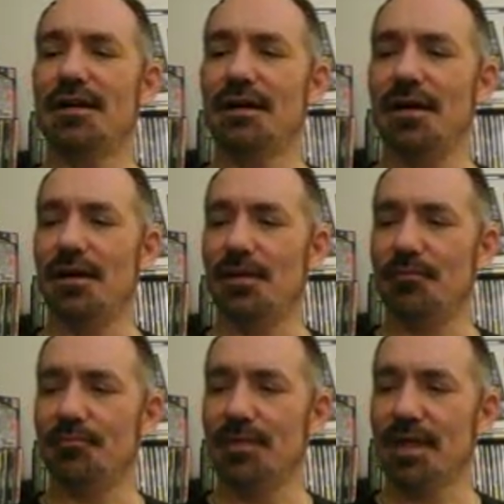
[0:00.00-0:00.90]

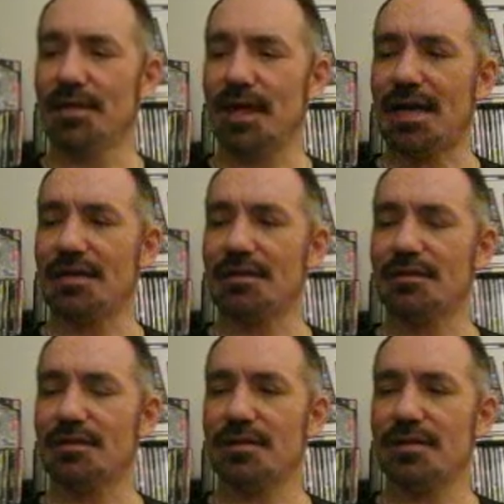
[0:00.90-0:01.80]
that
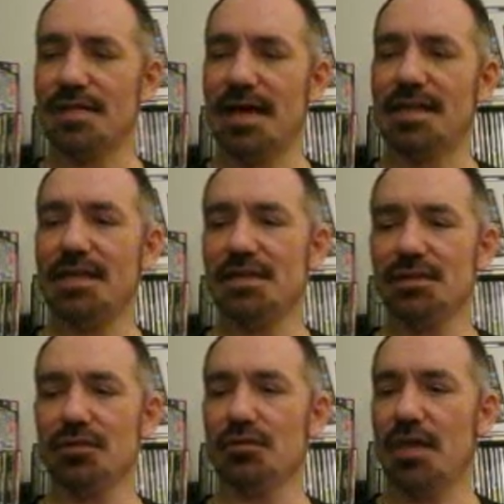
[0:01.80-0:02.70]
design these
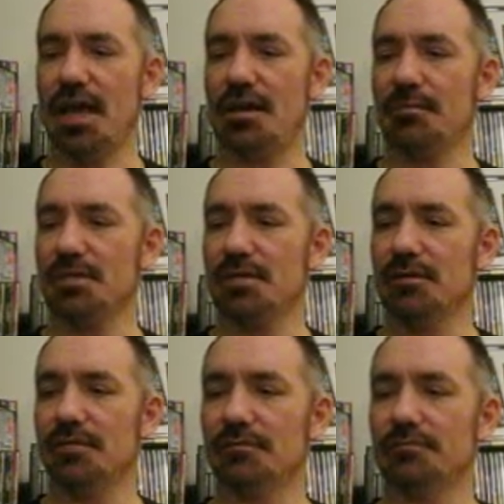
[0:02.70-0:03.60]
little games.
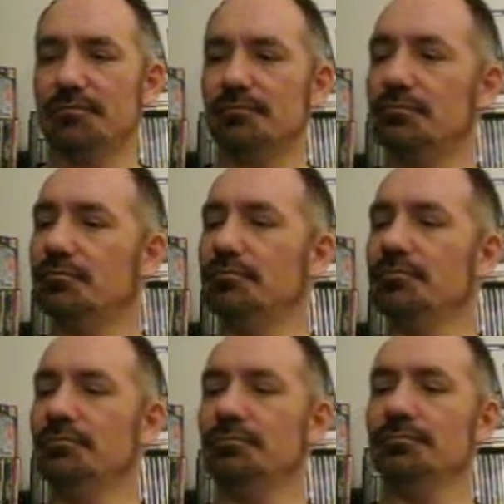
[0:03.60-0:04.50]

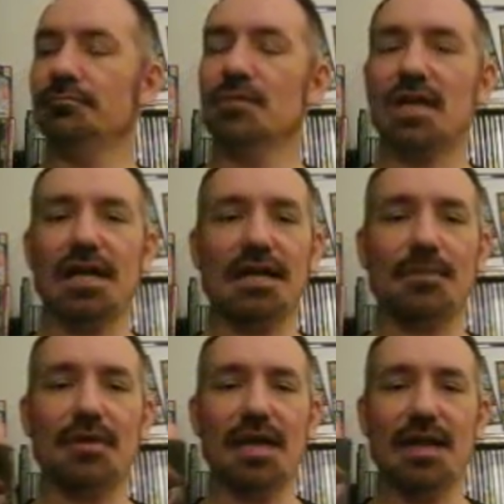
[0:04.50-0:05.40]
Tiny
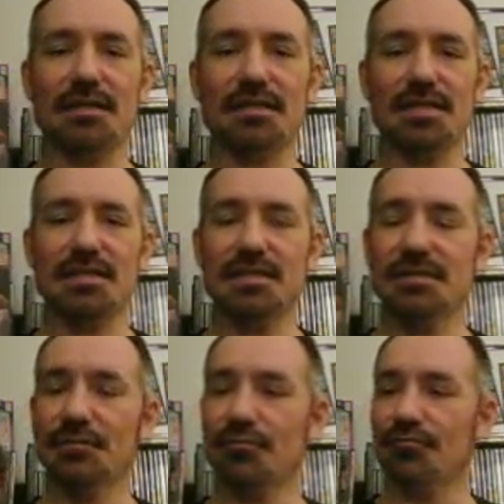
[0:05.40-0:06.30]
Epic Galaxies,
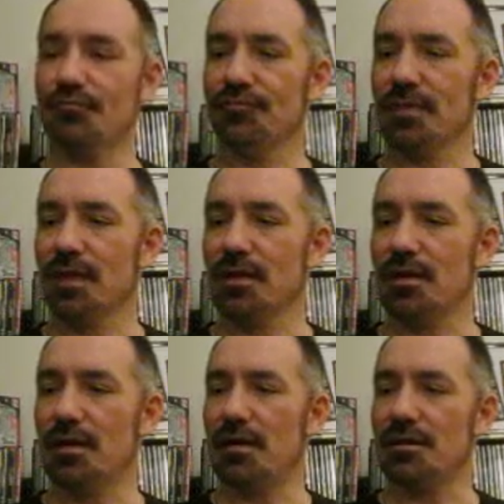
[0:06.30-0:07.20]

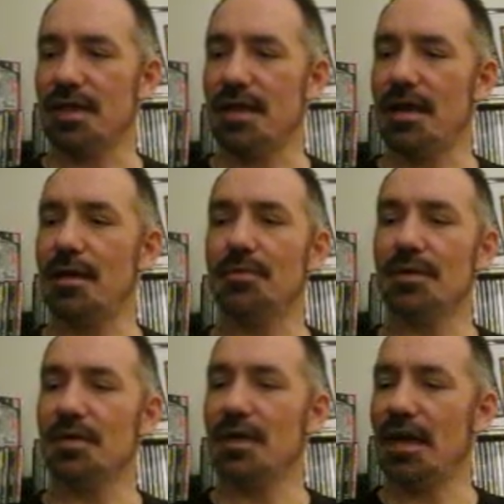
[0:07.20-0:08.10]
Tiny
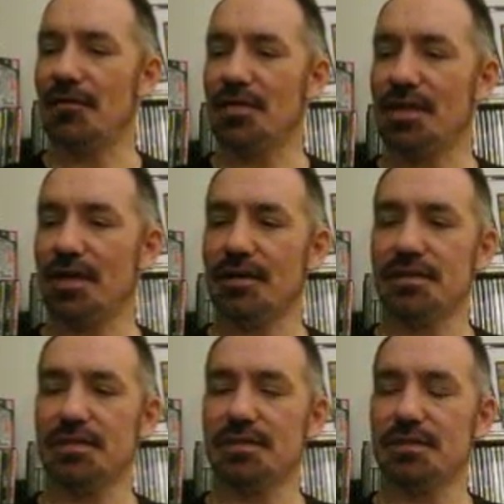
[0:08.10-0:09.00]
Epic everything
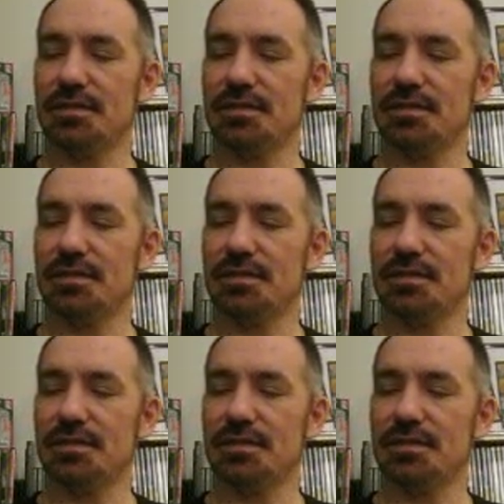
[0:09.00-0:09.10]
is